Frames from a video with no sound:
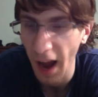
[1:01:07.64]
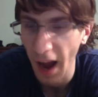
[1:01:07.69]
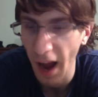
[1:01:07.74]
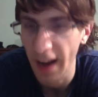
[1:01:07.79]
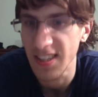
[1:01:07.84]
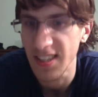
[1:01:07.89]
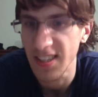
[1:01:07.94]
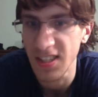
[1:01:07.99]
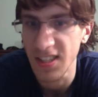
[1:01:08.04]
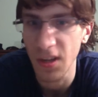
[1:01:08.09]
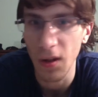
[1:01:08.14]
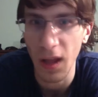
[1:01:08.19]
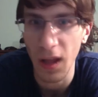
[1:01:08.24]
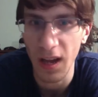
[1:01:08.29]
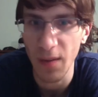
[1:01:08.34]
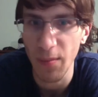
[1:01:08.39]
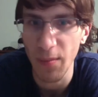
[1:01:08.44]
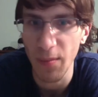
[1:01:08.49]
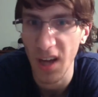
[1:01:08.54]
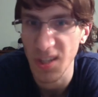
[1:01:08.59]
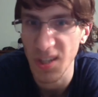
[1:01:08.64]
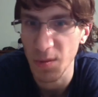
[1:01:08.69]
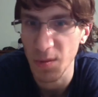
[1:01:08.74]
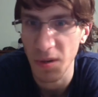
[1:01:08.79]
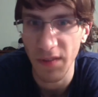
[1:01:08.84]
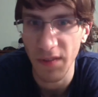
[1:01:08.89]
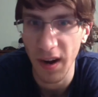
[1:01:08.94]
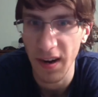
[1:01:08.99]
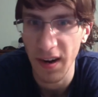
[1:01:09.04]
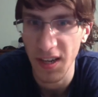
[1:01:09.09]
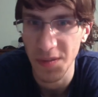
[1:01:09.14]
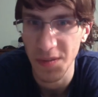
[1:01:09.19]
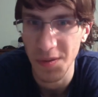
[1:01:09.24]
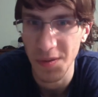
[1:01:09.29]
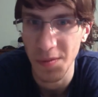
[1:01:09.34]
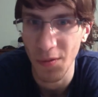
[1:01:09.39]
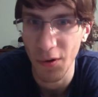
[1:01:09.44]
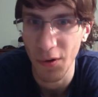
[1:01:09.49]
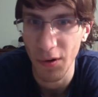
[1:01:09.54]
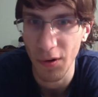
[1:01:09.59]
and it's still like impossible to find SP
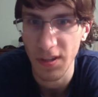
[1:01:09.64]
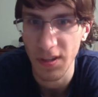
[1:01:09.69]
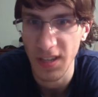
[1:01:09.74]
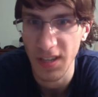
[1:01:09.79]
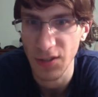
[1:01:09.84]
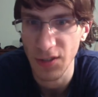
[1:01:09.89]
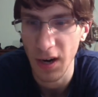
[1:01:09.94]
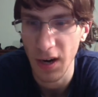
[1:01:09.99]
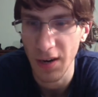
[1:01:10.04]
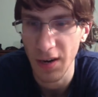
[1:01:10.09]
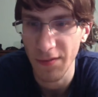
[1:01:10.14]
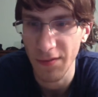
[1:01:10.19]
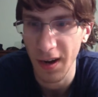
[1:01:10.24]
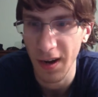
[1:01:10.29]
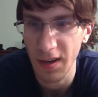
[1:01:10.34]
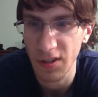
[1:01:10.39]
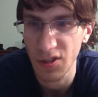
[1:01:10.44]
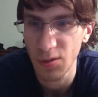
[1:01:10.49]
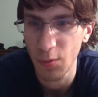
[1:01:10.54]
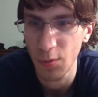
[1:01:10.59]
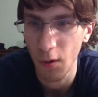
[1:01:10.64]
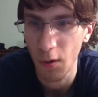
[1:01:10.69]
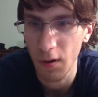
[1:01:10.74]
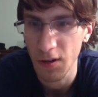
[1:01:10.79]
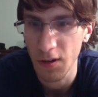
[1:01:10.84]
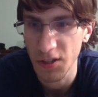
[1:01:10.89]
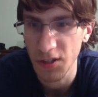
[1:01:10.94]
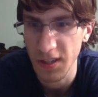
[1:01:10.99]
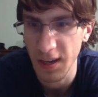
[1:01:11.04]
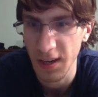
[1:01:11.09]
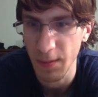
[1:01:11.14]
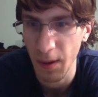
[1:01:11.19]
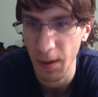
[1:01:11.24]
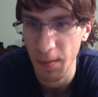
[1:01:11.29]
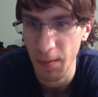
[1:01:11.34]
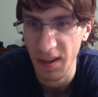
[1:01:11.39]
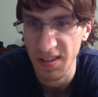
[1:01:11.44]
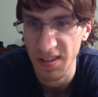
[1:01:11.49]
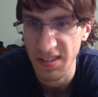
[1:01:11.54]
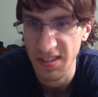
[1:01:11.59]
Mordreds. I tried to find 2 more just to get my
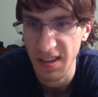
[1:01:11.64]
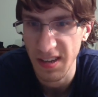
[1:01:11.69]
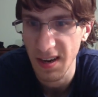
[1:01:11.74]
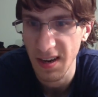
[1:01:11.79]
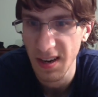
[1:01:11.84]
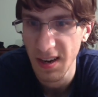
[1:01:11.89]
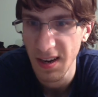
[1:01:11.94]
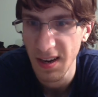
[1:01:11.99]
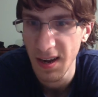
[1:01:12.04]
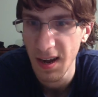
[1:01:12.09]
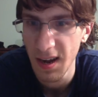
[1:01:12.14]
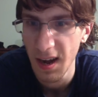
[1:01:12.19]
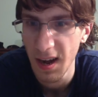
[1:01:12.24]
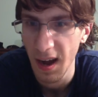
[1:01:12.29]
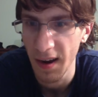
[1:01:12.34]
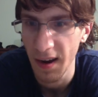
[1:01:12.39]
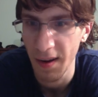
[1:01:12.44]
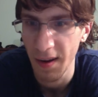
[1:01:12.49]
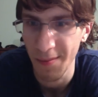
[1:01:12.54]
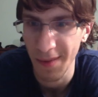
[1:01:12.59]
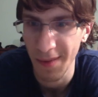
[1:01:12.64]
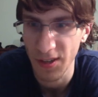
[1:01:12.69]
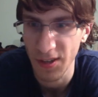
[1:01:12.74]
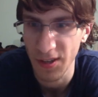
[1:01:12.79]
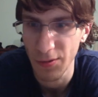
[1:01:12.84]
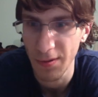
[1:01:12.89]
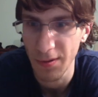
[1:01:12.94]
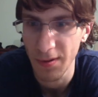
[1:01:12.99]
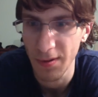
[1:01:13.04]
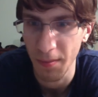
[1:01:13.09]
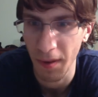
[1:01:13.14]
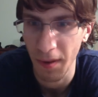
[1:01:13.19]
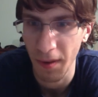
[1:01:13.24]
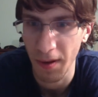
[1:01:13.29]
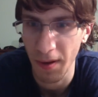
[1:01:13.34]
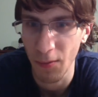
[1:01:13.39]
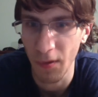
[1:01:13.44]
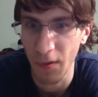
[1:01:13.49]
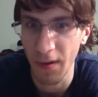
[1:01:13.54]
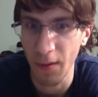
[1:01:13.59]
playset, and I'm like, do it. And like
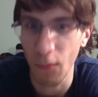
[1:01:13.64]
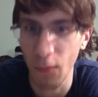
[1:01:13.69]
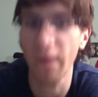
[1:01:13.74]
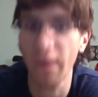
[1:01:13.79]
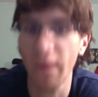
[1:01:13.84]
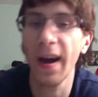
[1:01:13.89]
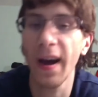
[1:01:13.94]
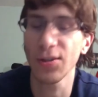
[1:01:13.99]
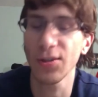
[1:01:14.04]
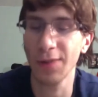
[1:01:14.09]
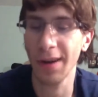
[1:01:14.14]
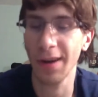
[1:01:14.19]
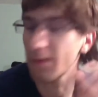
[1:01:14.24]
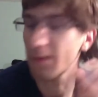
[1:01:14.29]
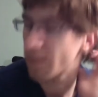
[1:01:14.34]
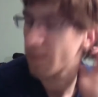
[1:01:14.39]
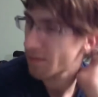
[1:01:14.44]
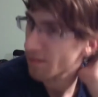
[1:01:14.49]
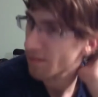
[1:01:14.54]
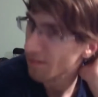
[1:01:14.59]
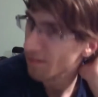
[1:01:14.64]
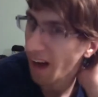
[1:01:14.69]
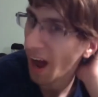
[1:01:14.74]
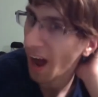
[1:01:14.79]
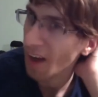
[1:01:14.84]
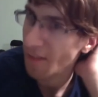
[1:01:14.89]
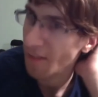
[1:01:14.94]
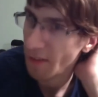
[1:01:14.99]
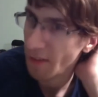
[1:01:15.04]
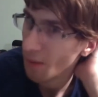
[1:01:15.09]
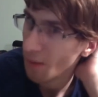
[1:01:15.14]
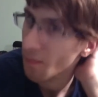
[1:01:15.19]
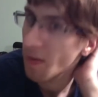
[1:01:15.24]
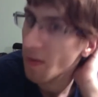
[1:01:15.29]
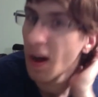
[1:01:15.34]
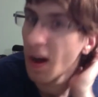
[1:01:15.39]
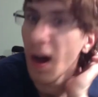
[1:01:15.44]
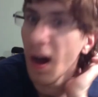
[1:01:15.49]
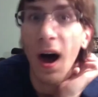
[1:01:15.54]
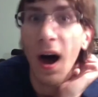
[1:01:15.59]
one of the guys who had 5 of them,
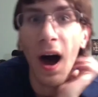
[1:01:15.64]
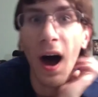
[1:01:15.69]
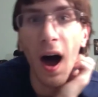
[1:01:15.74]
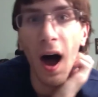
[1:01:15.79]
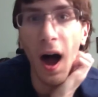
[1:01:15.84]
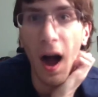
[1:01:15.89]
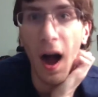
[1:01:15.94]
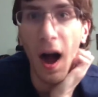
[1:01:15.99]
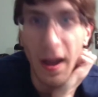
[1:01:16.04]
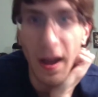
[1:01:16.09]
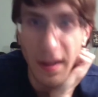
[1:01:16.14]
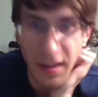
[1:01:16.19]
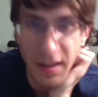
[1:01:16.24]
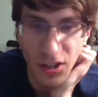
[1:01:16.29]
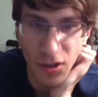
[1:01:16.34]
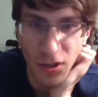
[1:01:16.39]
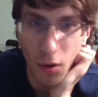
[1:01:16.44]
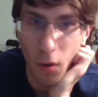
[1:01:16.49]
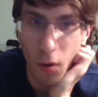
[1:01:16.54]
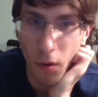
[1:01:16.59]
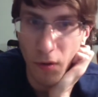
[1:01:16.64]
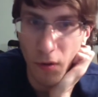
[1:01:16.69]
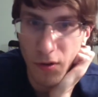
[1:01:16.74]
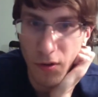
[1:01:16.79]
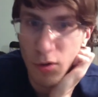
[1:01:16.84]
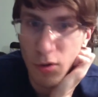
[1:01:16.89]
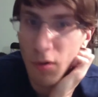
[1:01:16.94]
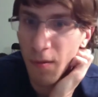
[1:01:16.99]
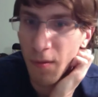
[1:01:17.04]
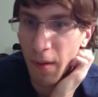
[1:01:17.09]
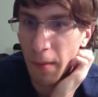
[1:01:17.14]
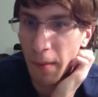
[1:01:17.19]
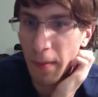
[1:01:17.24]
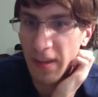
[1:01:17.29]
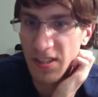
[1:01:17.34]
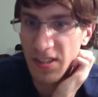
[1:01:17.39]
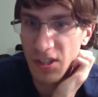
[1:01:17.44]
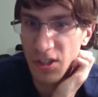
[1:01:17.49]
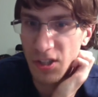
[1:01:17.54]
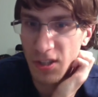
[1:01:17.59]
he sold 2 of them. I
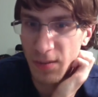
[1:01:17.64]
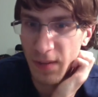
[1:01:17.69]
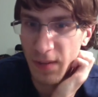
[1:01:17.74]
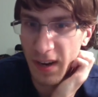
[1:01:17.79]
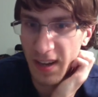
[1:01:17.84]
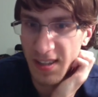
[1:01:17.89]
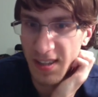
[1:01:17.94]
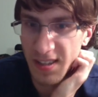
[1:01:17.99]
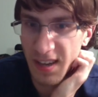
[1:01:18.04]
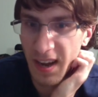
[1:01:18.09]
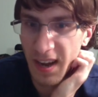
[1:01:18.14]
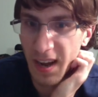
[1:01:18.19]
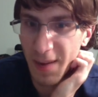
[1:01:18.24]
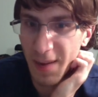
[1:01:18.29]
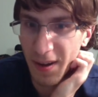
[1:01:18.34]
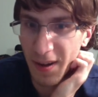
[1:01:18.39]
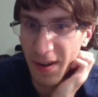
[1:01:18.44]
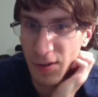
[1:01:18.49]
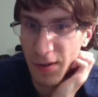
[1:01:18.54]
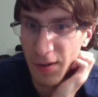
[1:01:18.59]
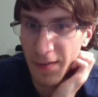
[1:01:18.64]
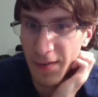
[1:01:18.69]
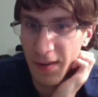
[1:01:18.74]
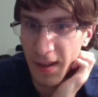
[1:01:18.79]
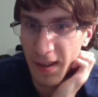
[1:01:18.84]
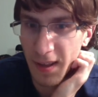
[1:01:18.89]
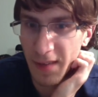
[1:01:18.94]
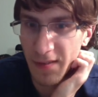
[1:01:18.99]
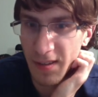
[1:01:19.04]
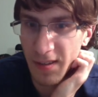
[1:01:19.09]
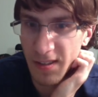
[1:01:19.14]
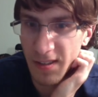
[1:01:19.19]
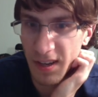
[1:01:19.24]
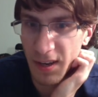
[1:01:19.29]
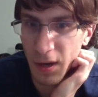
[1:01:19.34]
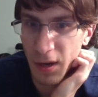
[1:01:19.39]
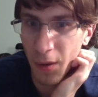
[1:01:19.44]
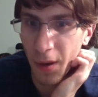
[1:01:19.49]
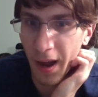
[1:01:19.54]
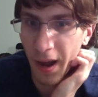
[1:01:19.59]
messaged him the next day. I'm like, do you have any left? He's like,
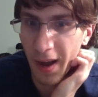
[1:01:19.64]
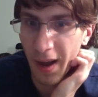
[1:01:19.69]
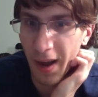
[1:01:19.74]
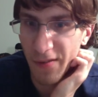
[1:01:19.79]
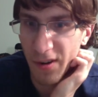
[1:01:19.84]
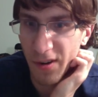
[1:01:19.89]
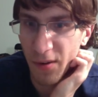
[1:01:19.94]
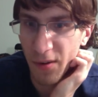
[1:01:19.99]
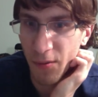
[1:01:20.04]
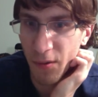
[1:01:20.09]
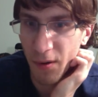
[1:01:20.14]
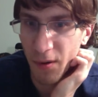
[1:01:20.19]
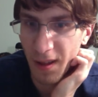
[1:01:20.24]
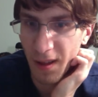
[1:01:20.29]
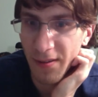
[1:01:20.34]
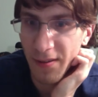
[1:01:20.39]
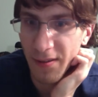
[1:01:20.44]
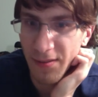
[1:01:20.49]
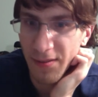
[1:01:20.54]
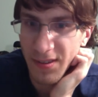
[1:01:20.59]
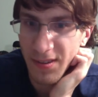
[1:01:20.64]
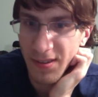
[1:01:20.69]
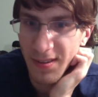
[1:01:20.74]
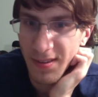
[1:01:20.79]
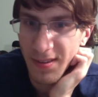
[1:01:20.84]
no, I have no more left.